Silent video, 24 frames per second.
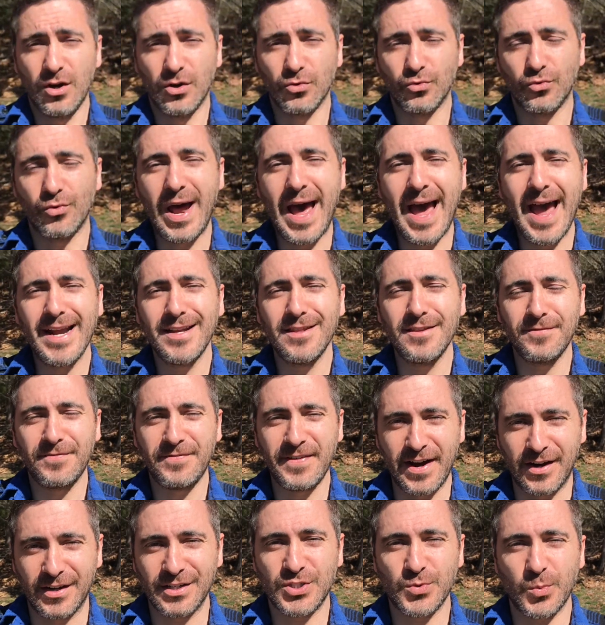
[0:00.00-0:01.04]
Ride the
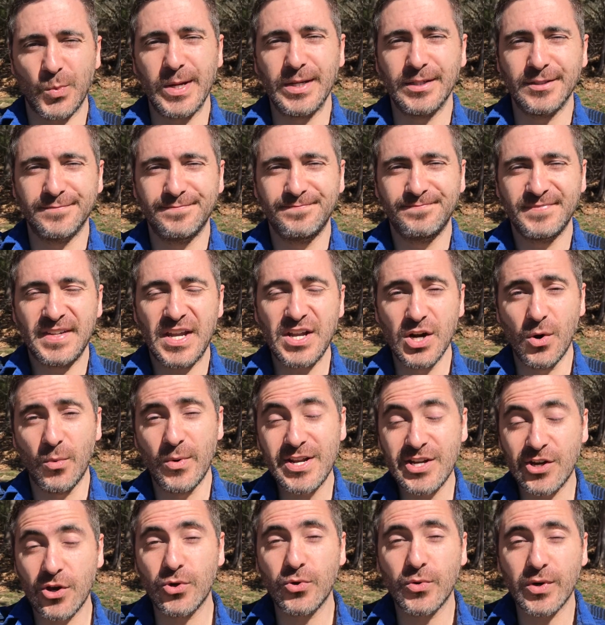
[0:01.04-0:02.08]
Ferris wheel. You know,
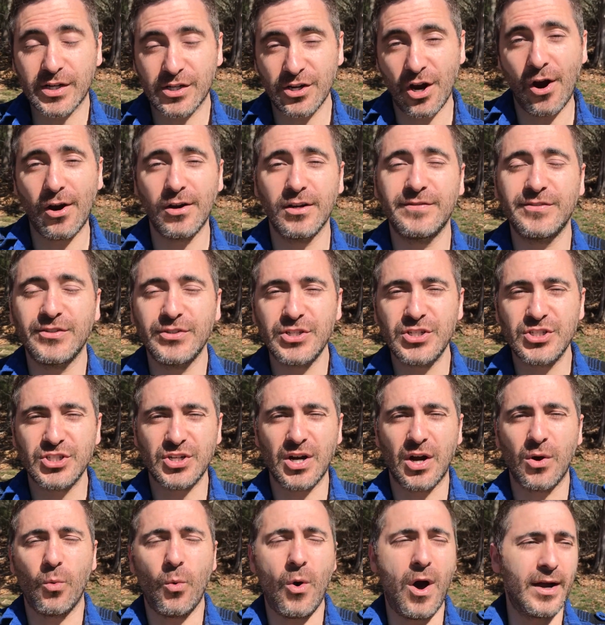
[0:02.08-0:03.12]
when you go to a carnival, you
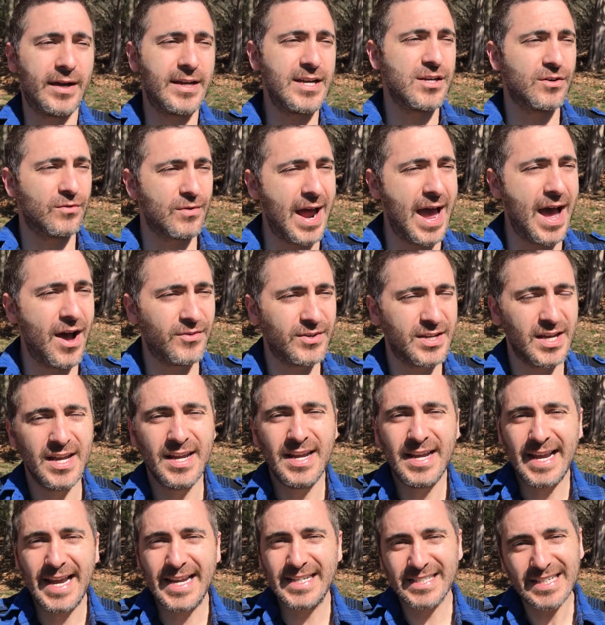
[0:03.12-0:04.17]
start walking around,
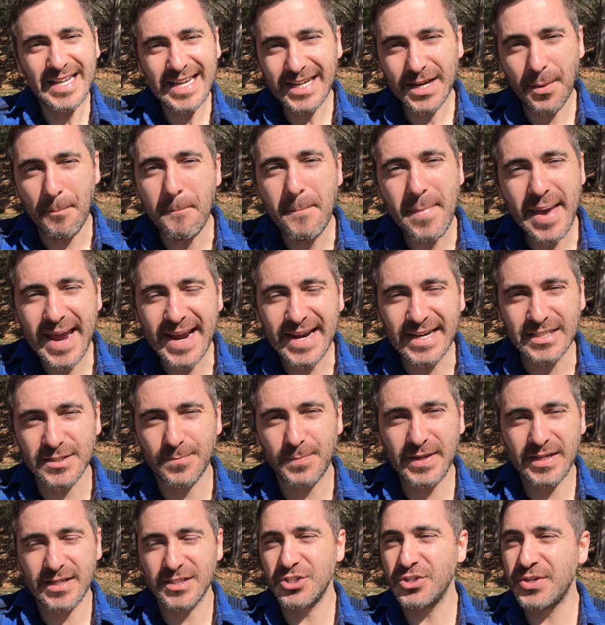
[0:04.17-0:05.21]
it's like a maze
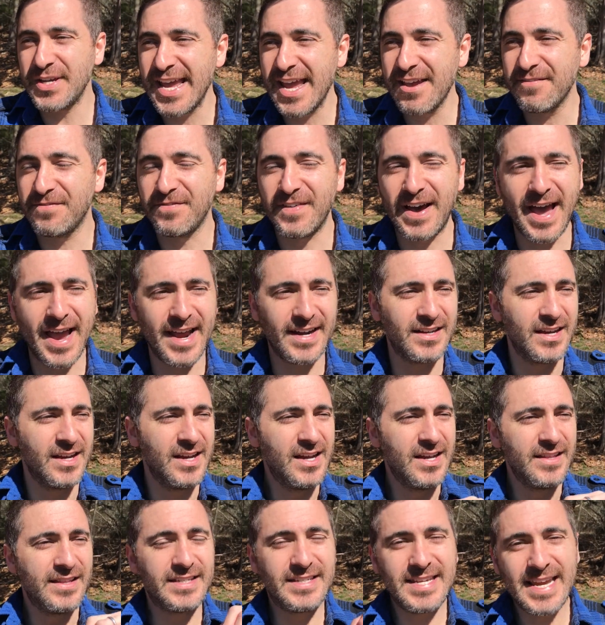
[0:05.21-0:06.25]
because you can't find
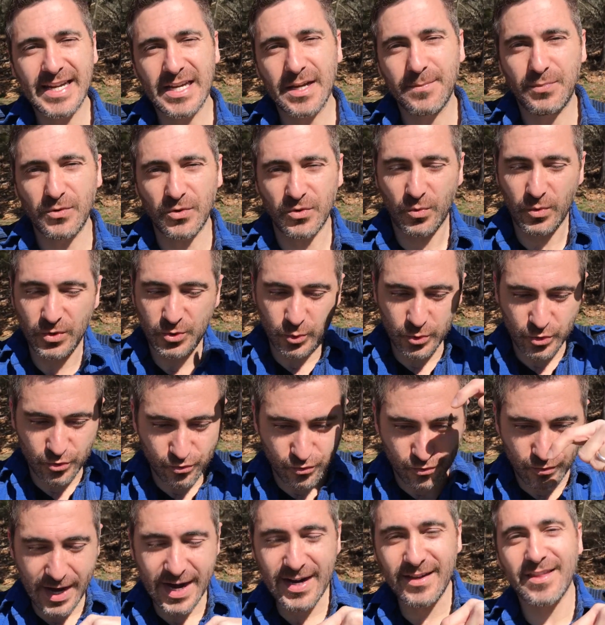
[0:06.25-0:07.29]
the ticket booth, which was
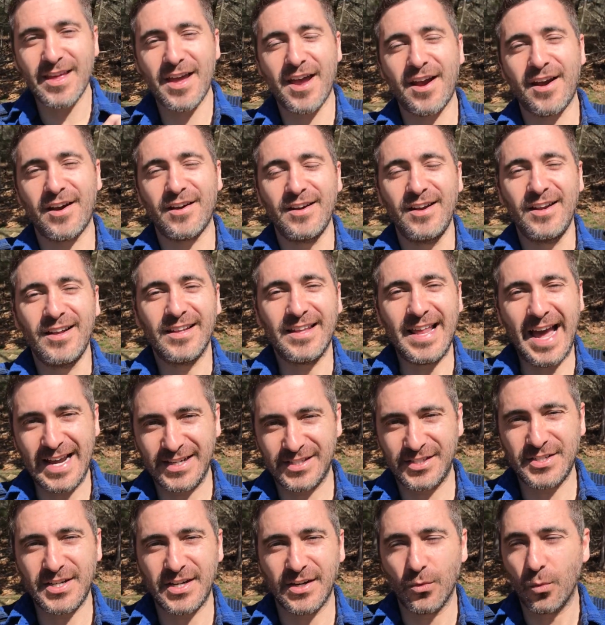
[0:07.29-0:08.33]
right there
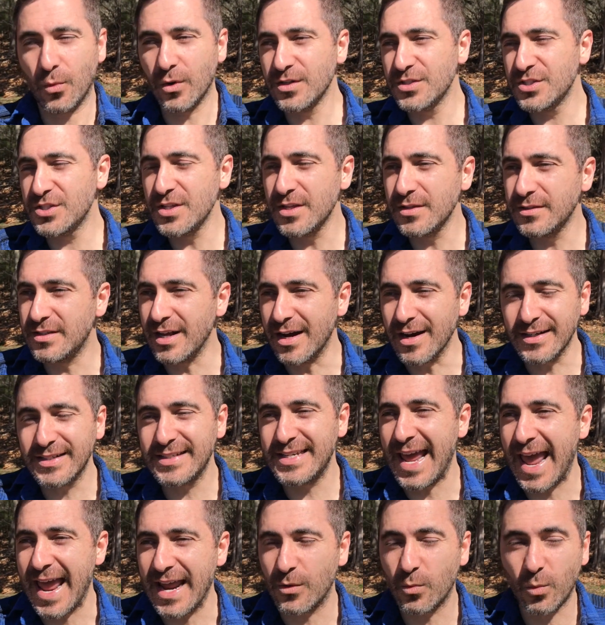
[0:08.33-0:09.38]
last year. Where's the dunk
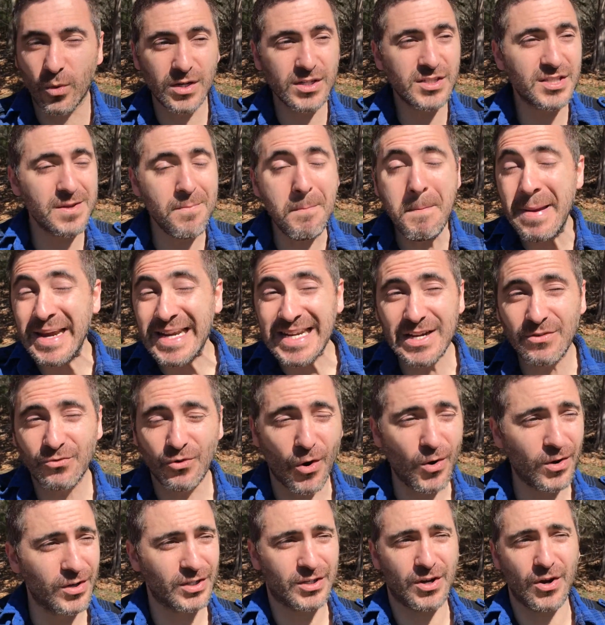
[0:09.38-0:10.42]
tank? Where's the mini
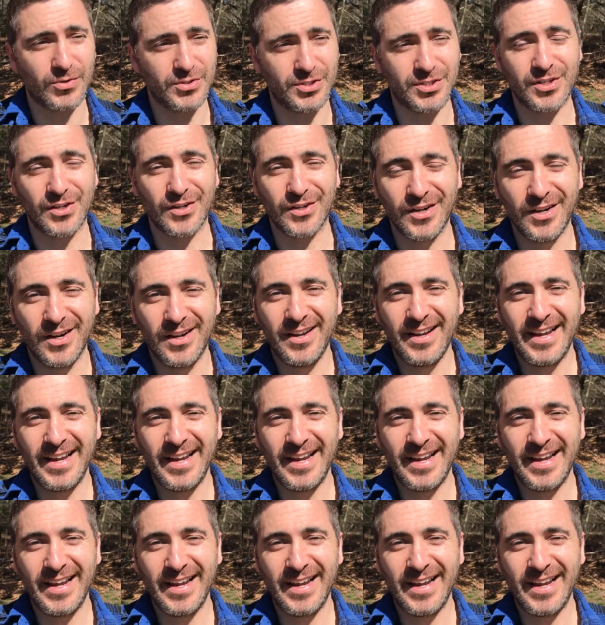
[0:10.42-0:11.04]
roller coaster?